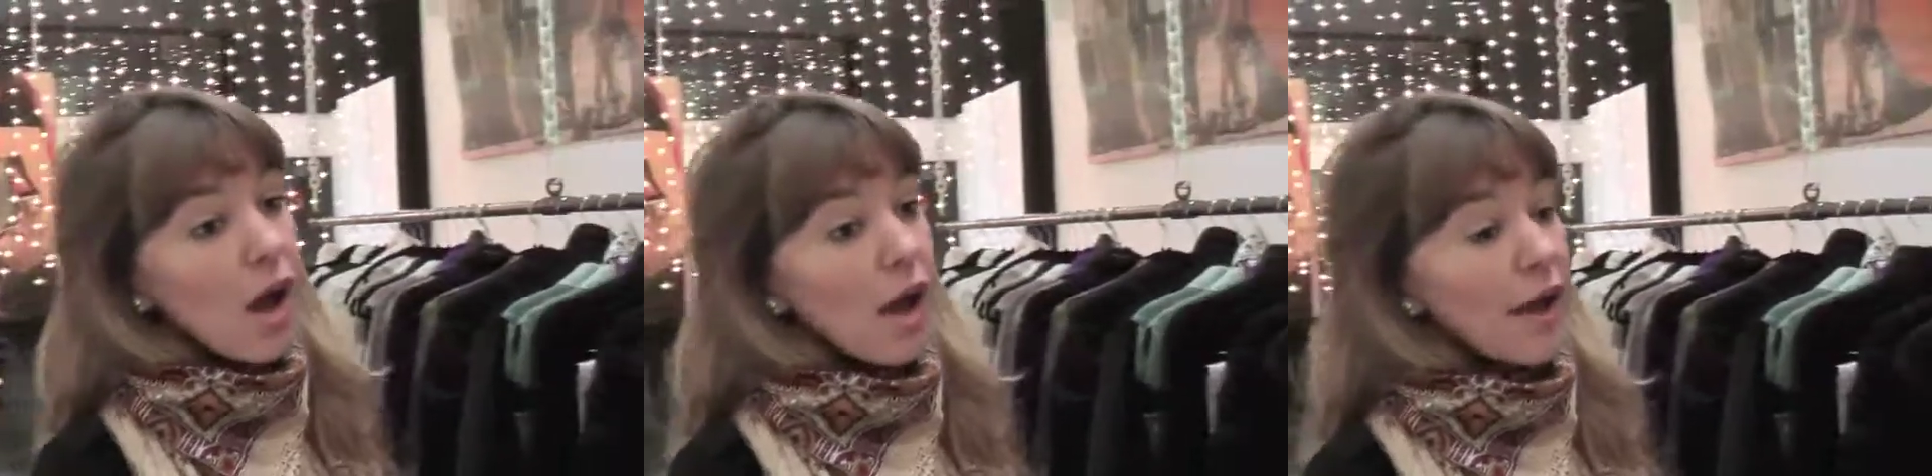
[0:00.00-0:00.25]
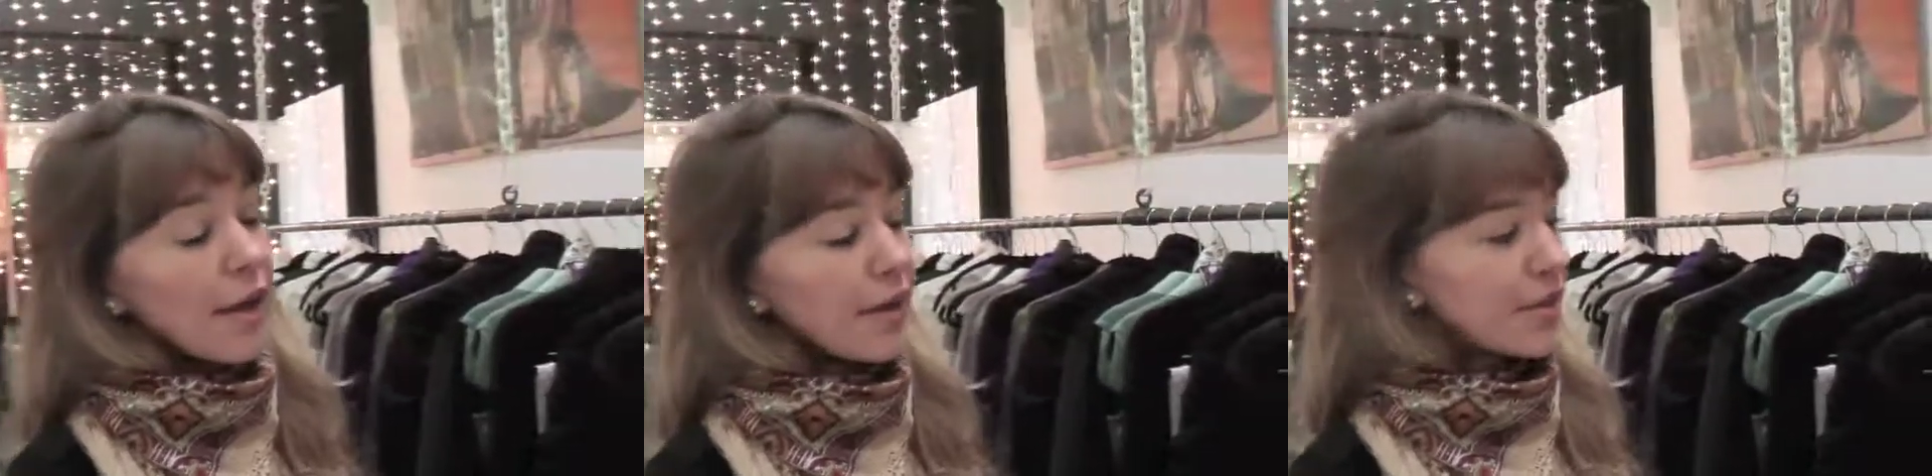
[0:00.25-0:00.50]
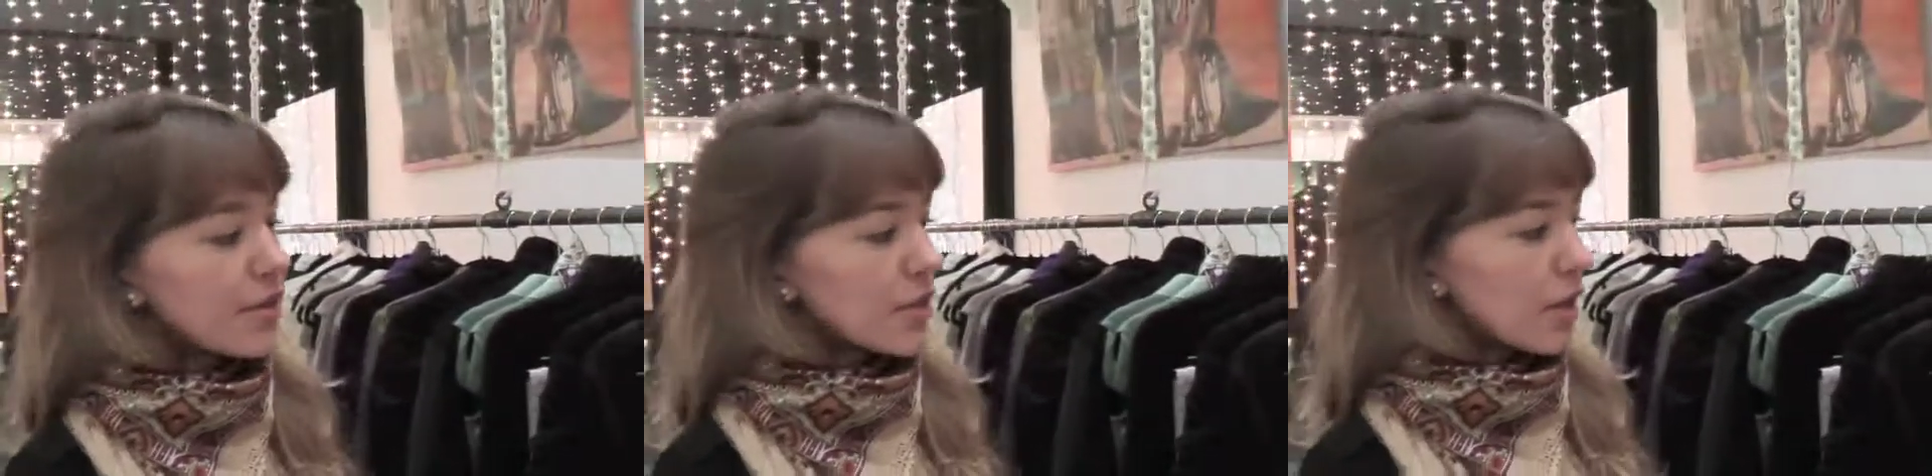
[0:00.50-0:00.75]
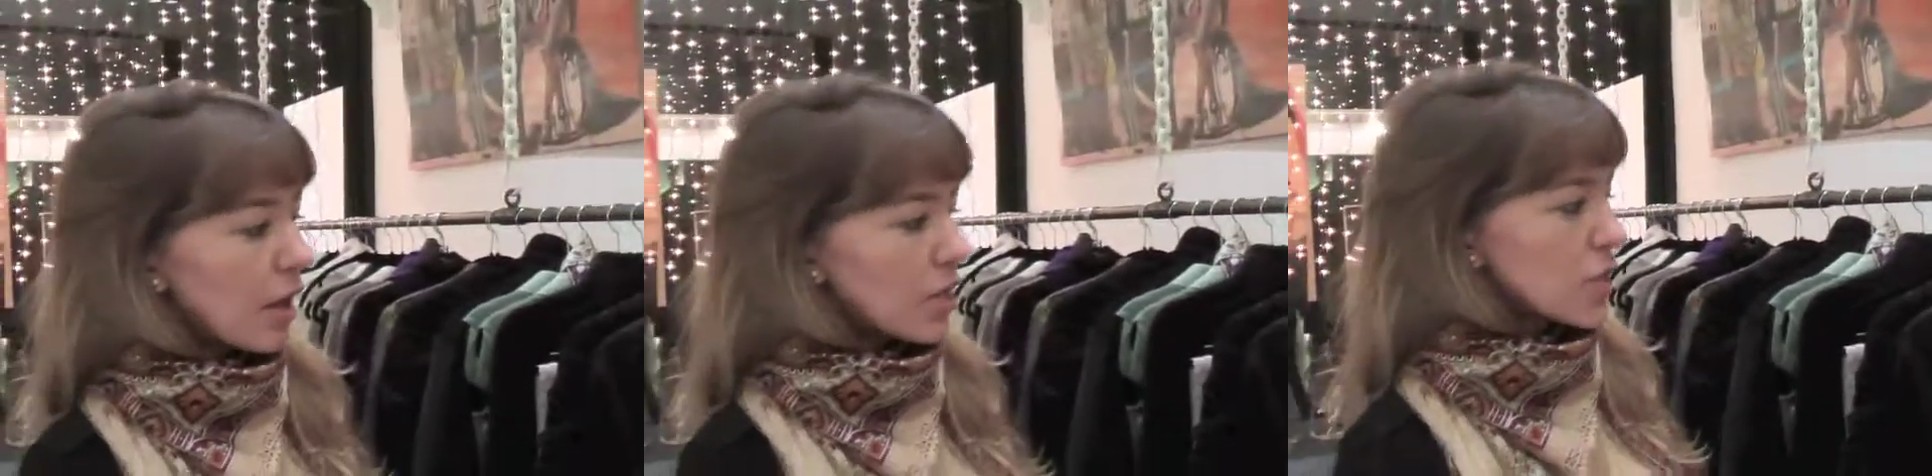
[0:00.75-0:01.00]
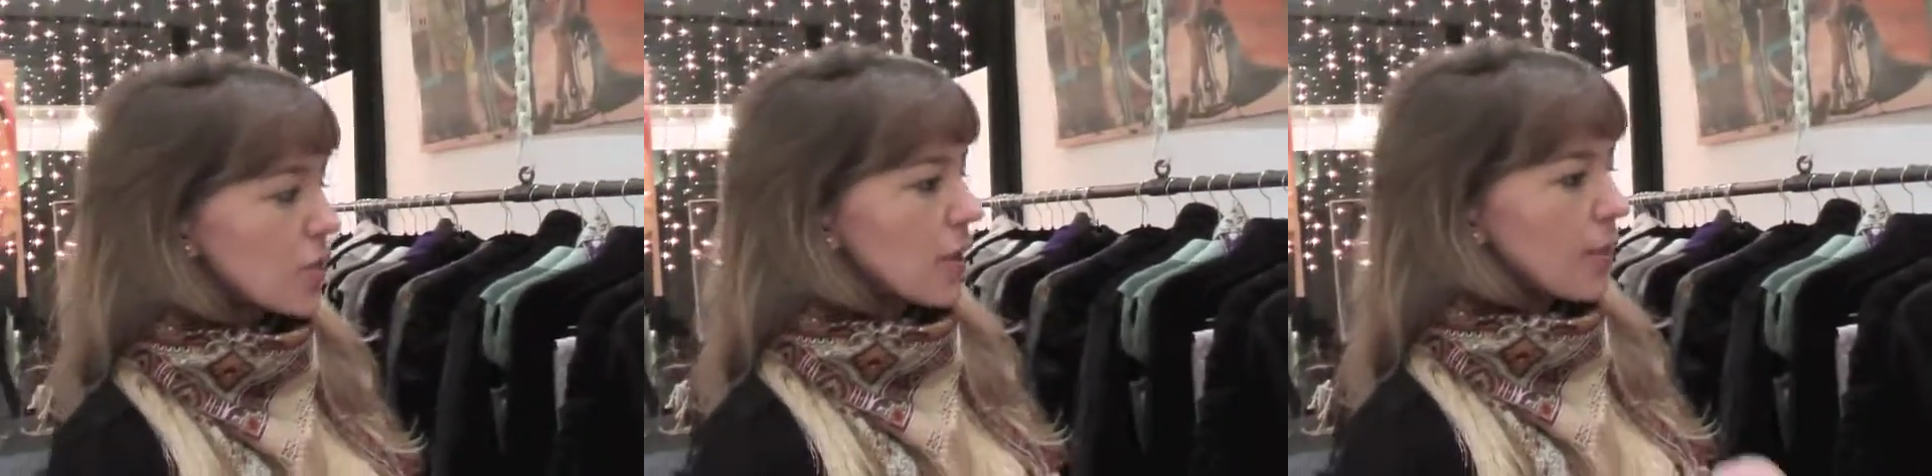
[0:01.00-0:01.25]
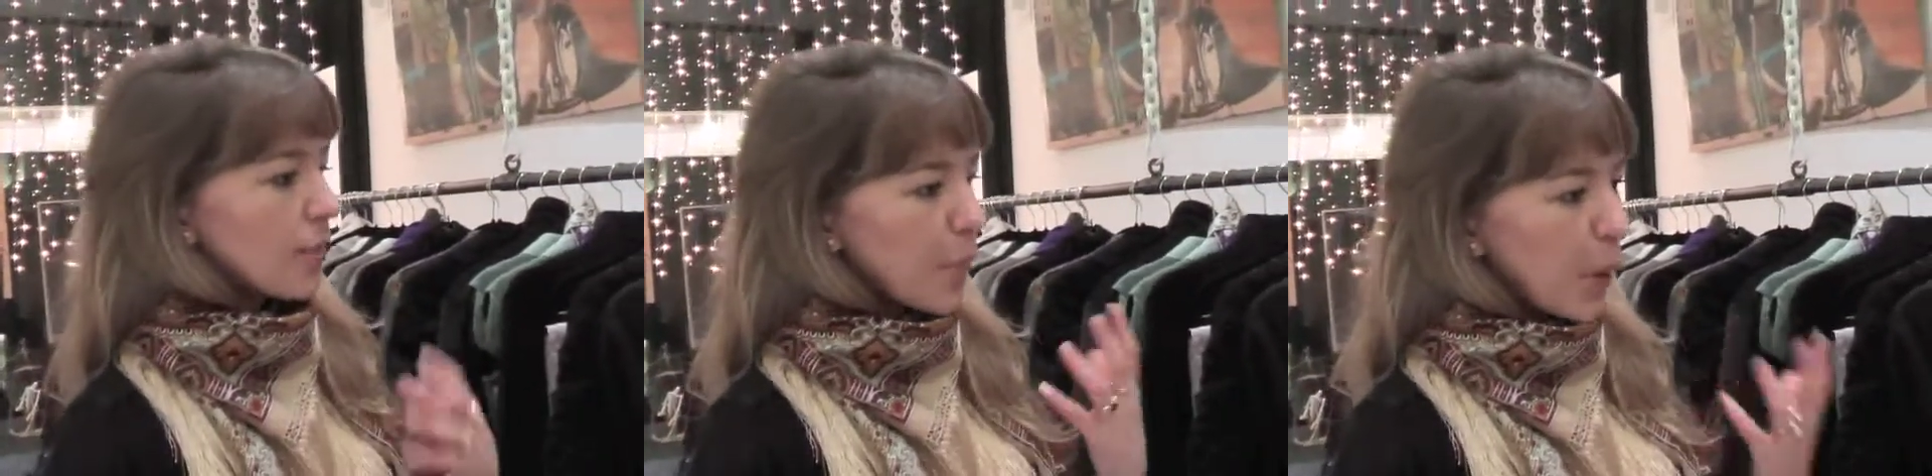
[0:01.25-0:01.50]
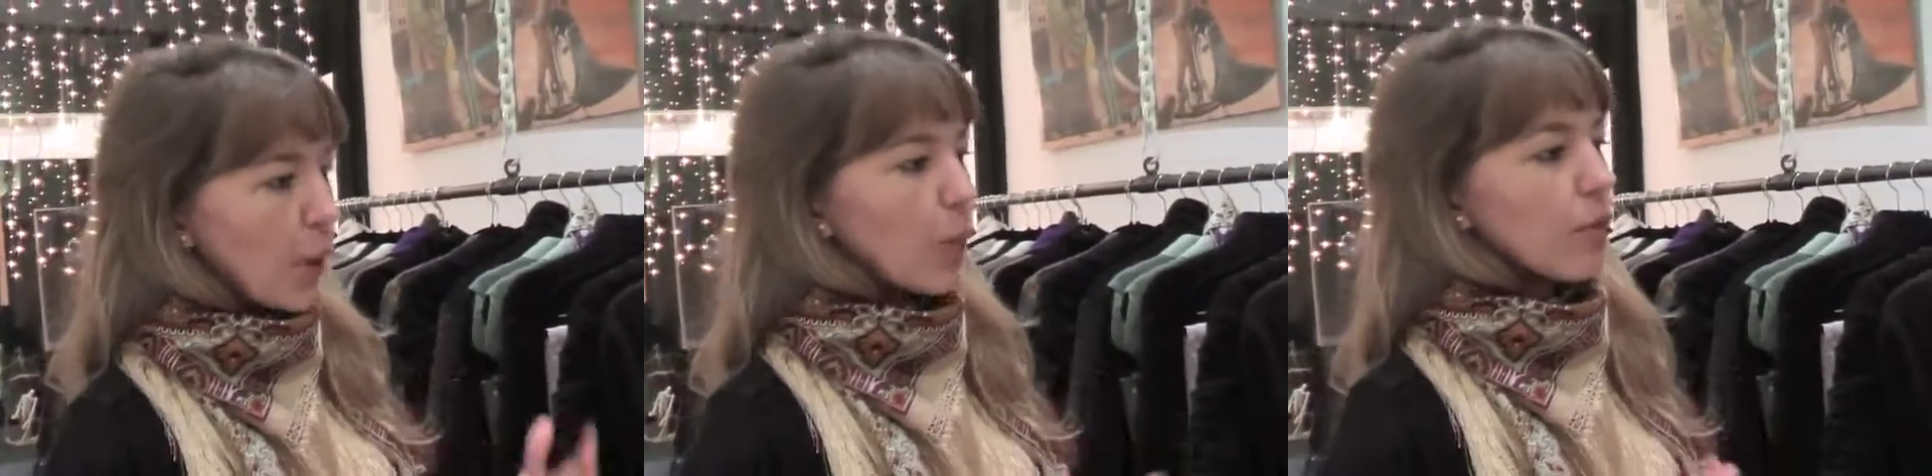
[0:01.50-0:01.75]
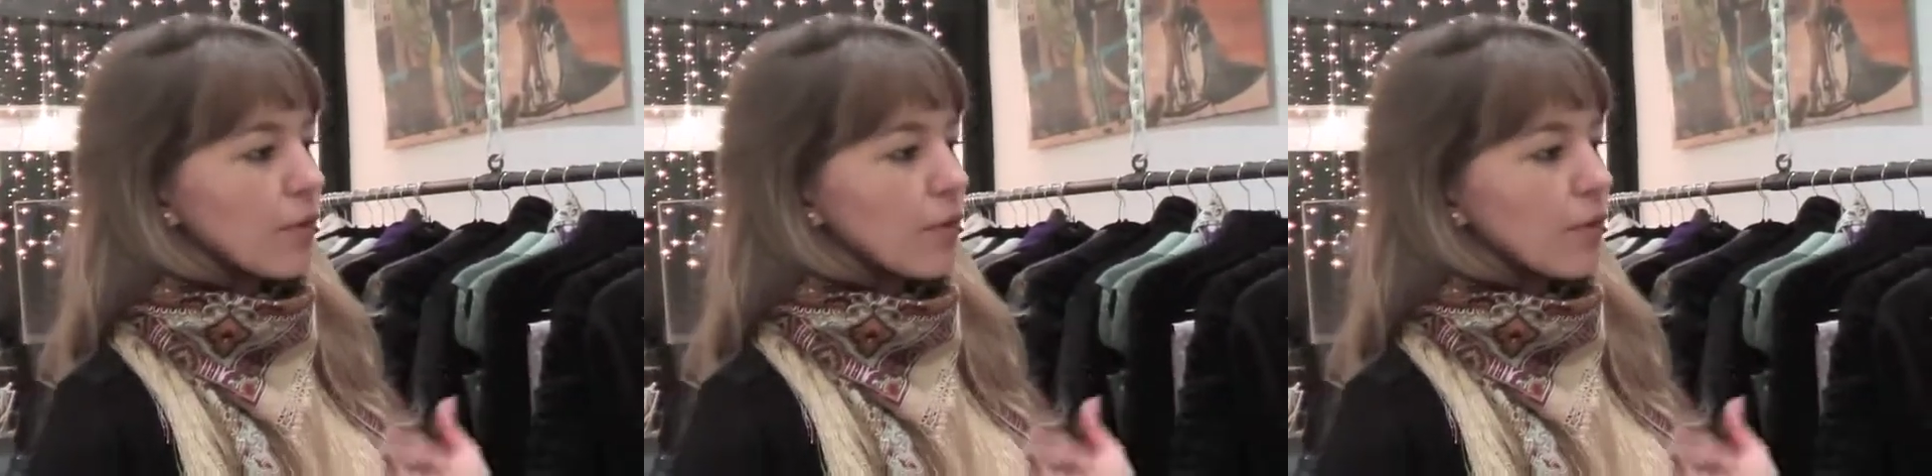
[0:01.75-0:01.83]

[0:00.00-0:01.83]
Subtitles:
and also the bow